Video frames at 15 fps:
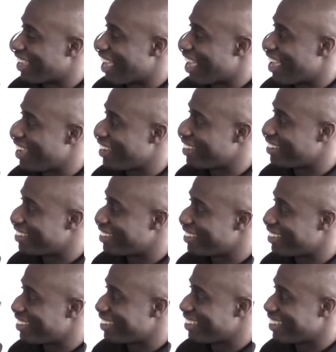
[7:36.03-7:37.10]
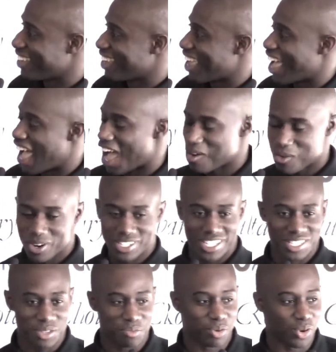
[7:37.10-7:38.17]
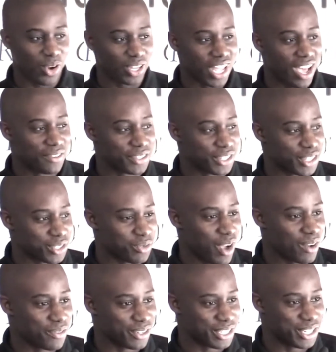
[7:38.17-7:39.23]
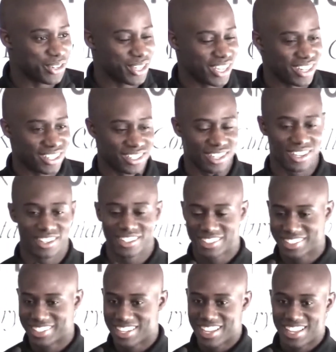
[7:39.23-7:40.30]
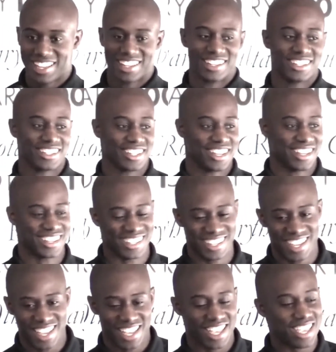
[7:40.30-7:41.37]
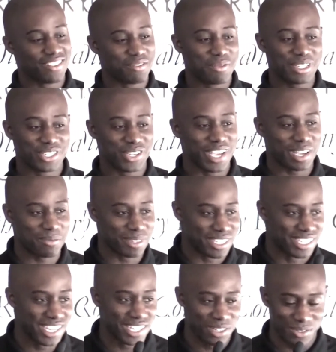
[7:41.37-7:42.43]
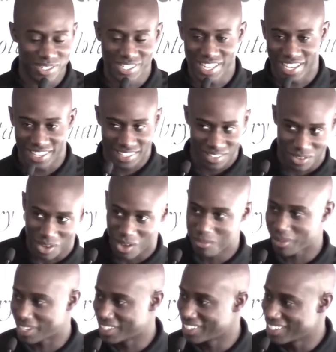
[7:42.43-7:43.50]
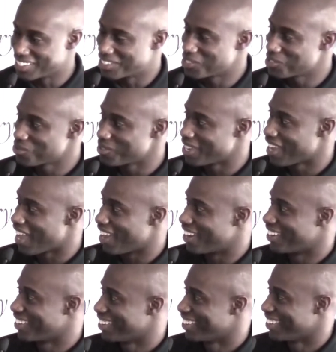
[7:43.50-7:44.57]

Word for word: and I worked as a parole officer as well for two years, so even Mr. Hickman Sr. was like, oh my goodness, who do we hire?